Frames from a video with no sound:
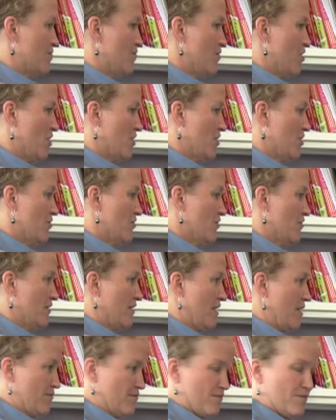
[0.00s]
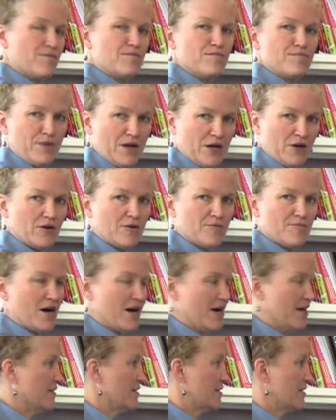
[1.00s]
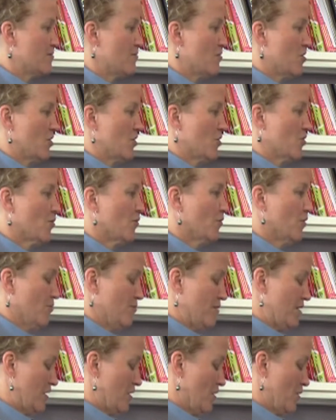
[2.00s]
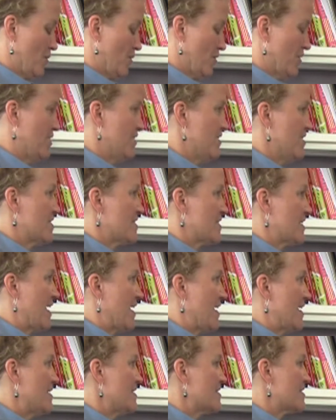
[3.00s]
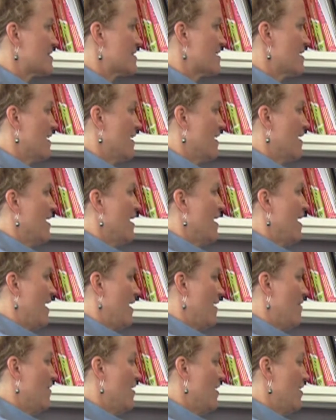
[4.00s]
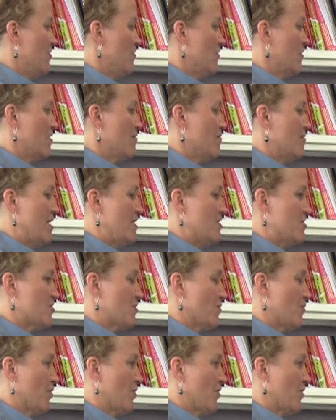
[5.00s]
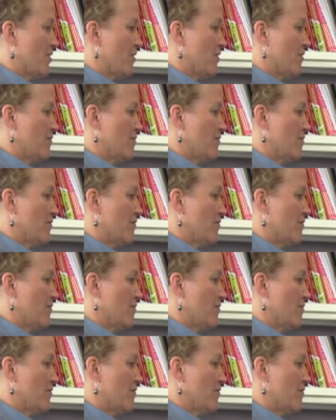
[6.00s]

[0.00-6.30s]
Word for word: the monitor, and bear in mind that the monitor will be lowered in this case, and then you commence your work.